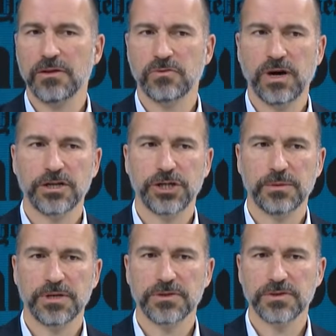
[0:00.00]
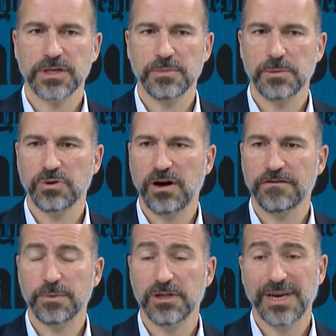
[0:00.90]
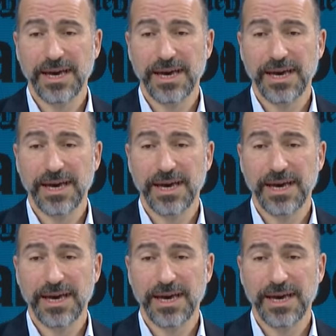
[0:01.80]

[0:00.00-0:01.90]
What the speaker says: the rideshare business can be profitable.